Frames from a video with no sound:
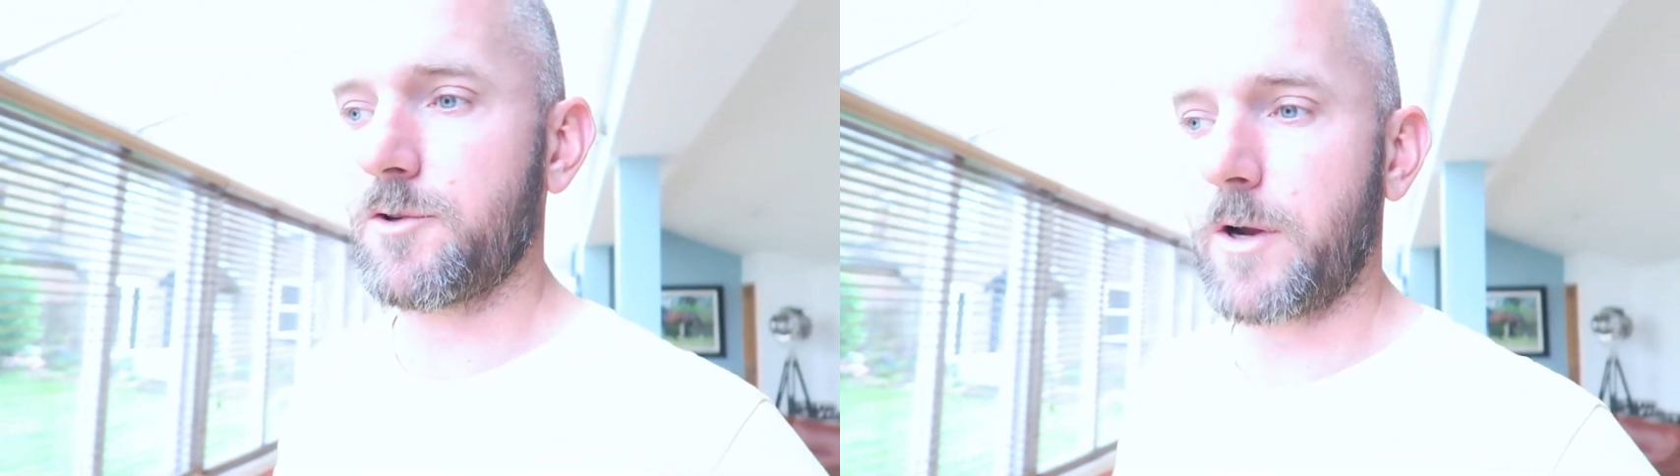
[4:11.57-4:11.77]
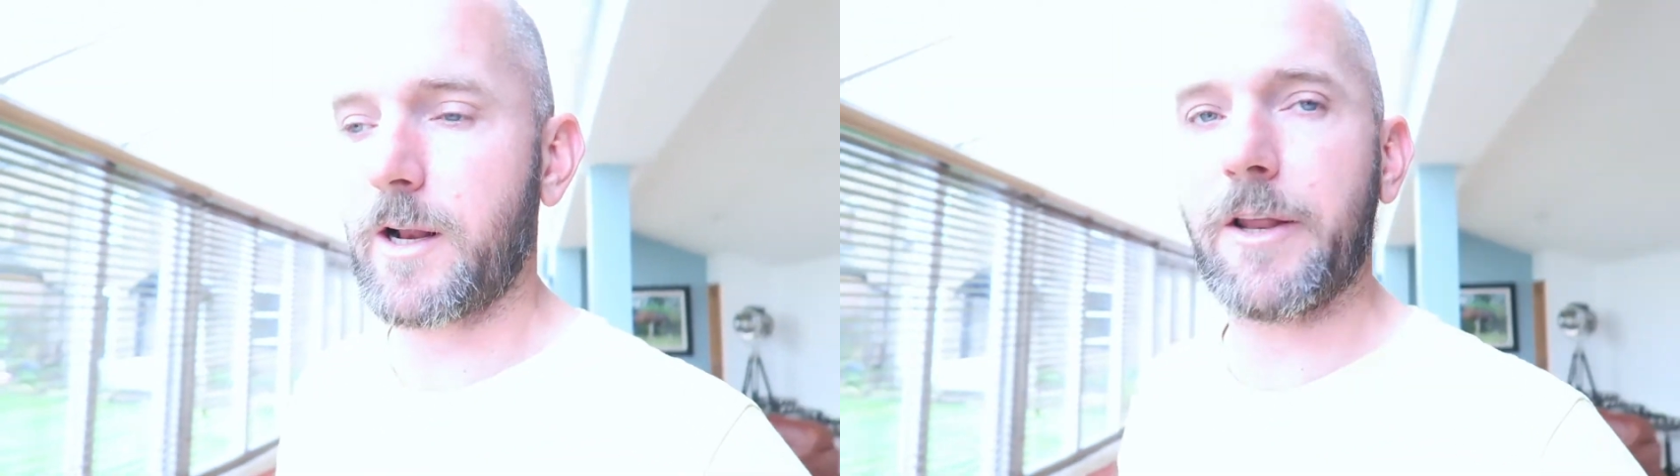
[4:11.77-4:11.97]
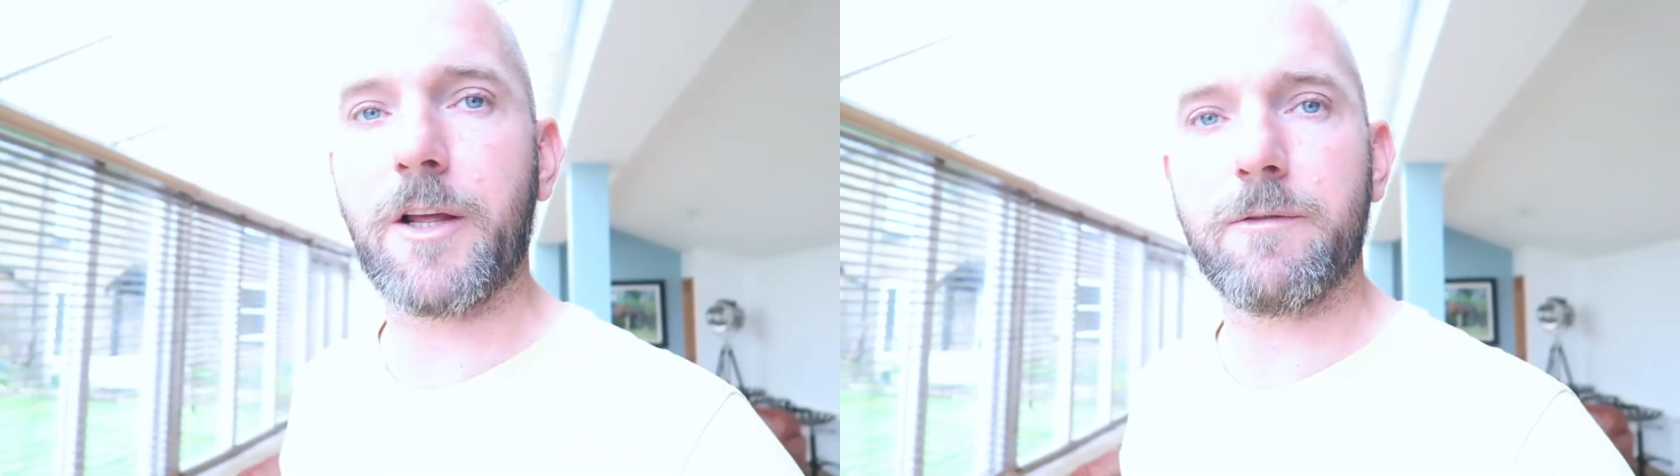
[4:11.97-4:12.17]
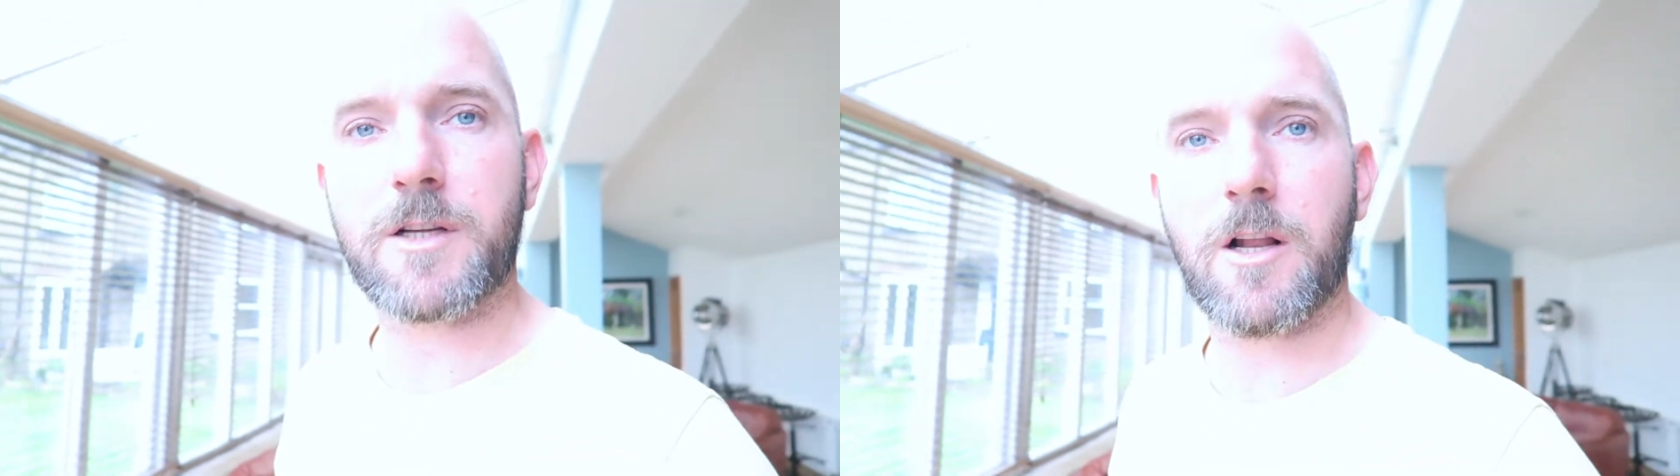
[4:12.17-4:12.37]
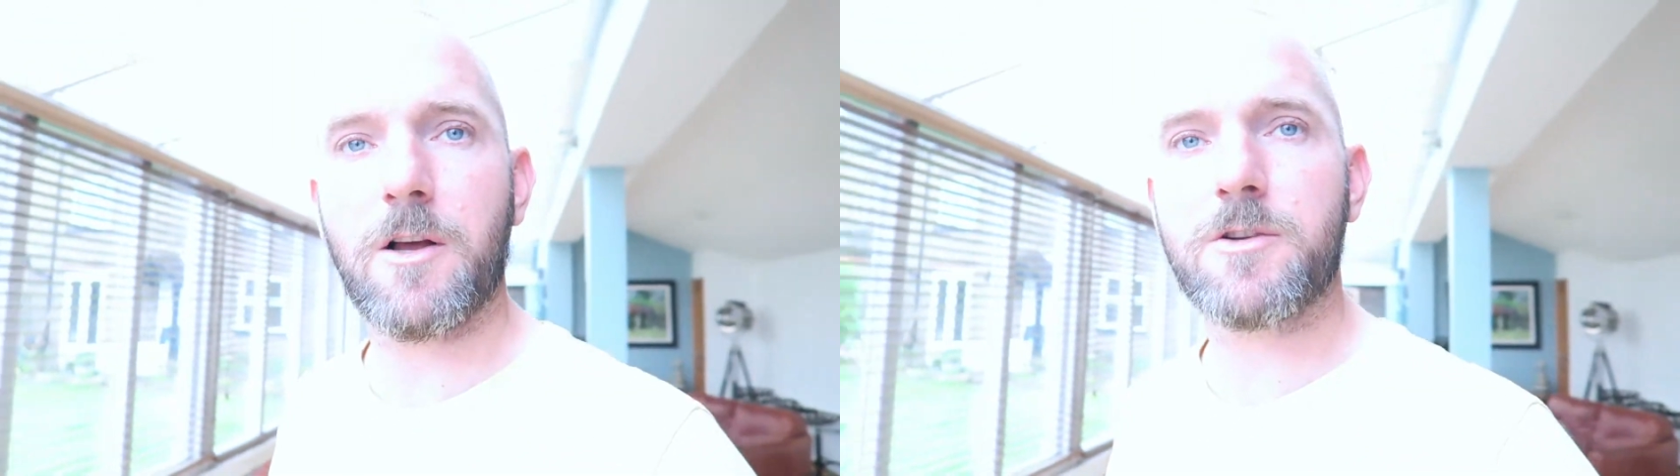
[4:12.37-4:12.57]
dry cleaning of his
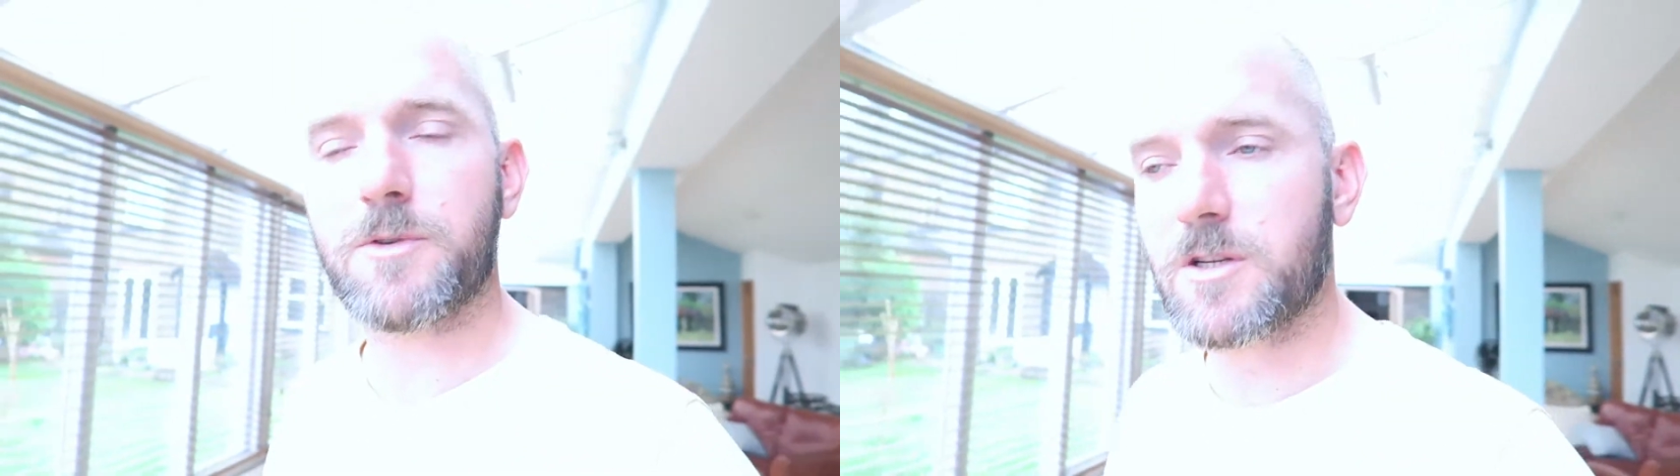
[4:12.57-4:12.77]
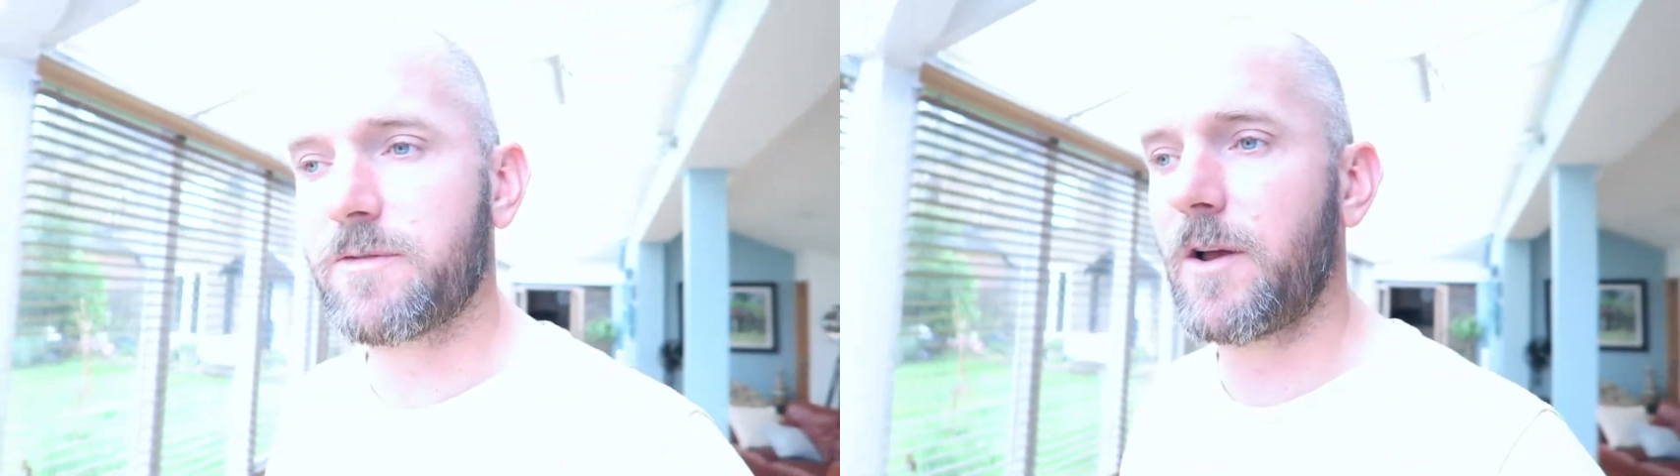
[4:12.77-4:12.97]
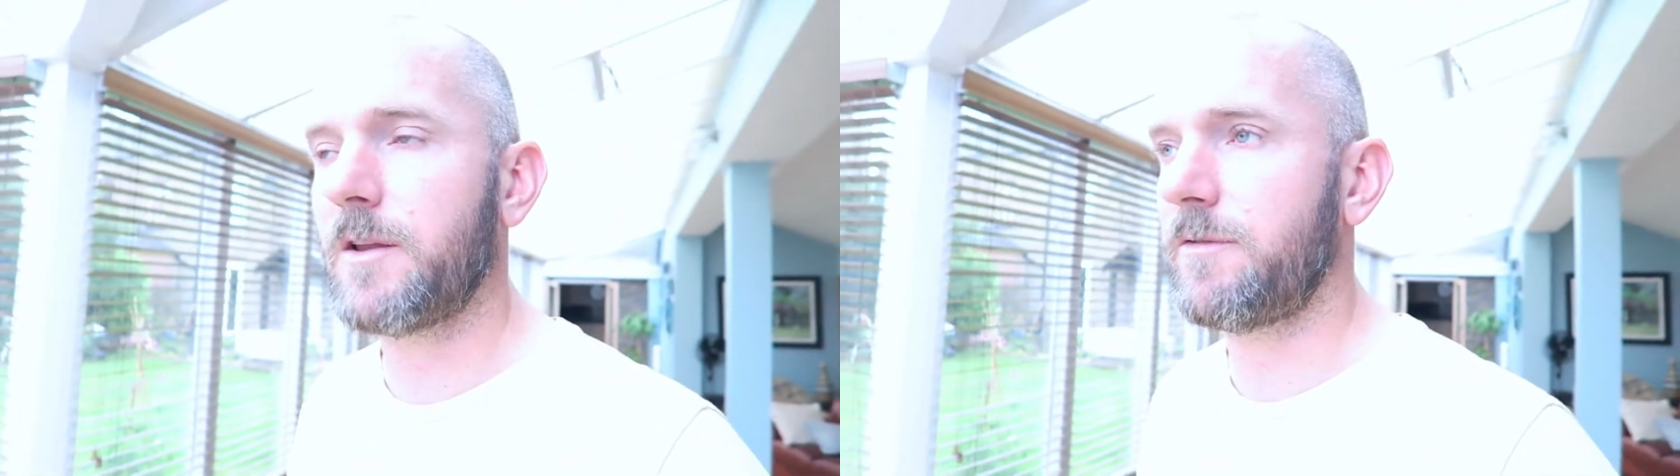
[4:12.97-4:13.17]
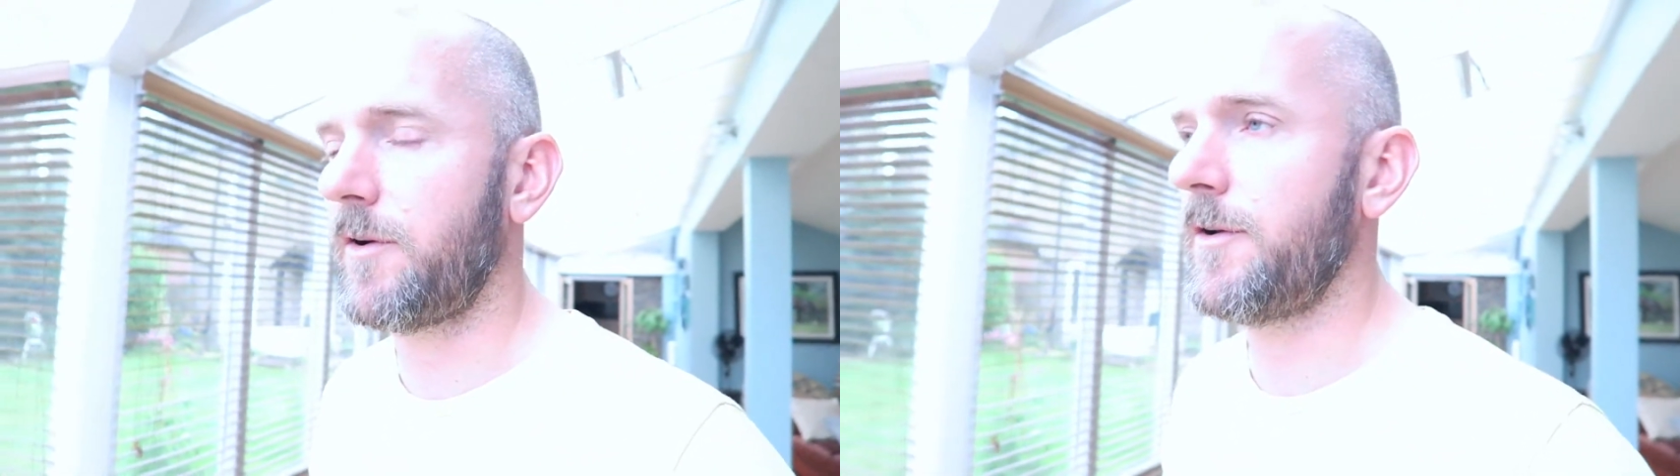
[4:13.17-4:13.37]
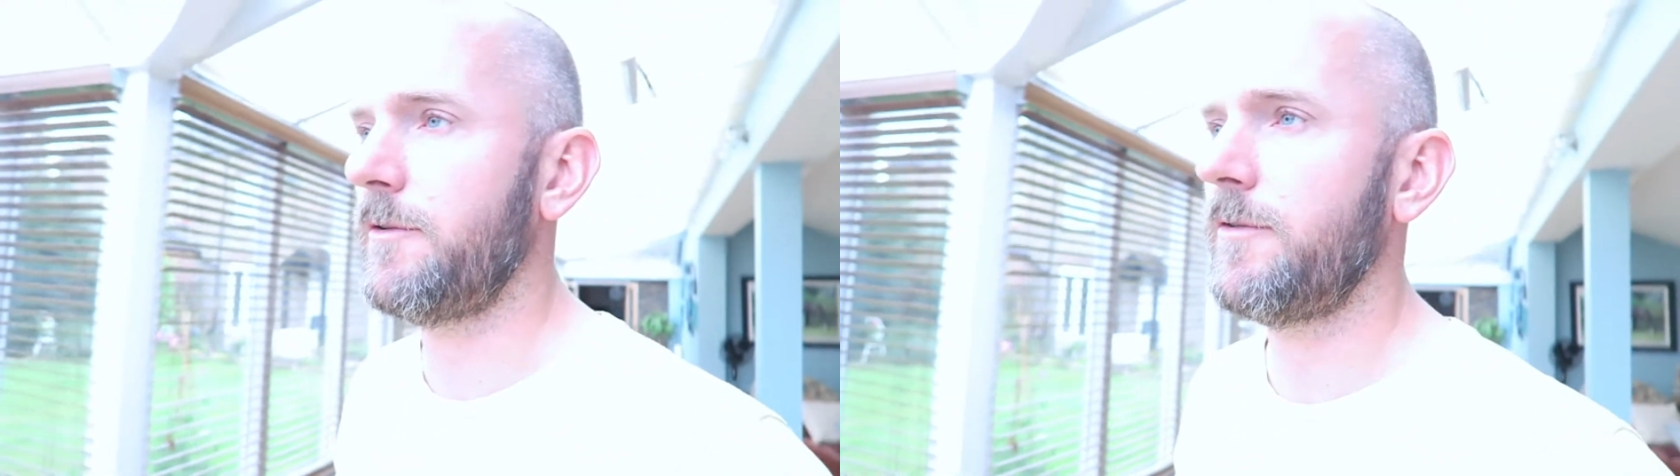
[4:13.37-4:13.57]
clothes, which is fine,
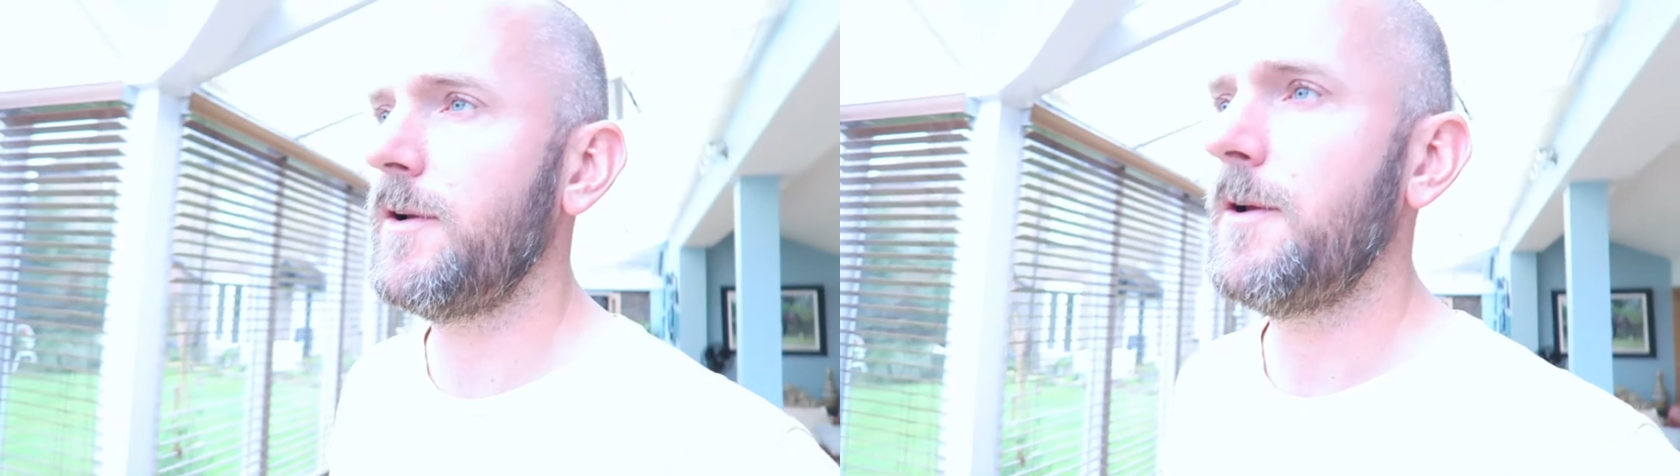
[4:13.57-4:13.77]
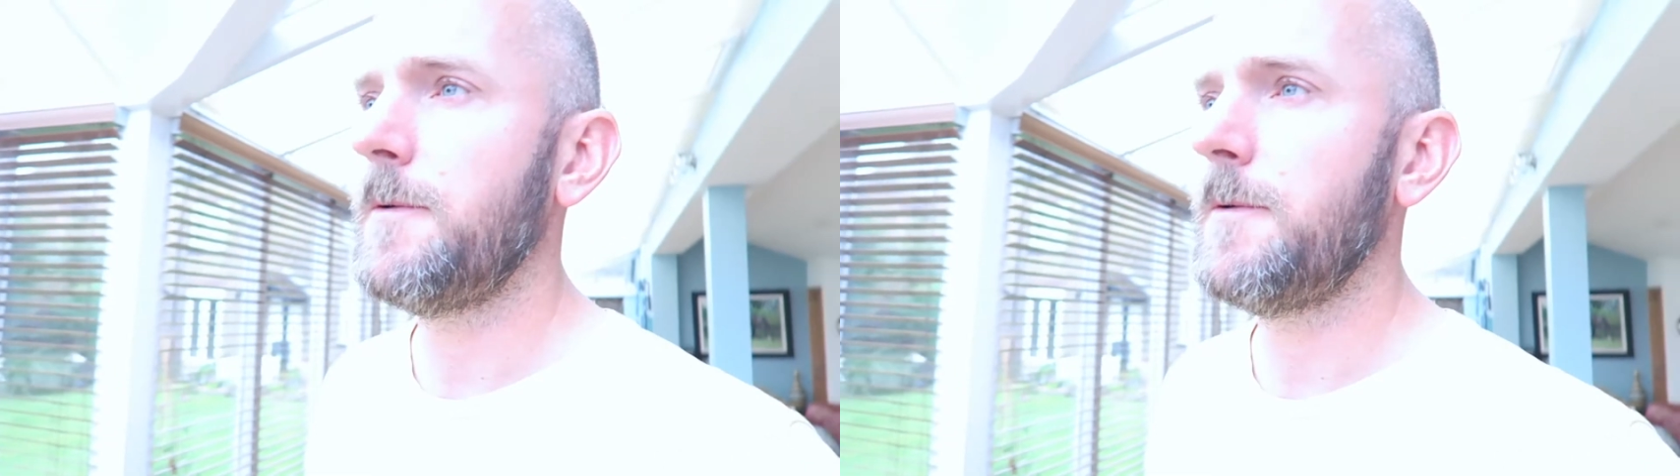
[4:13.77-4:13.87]
fair enough.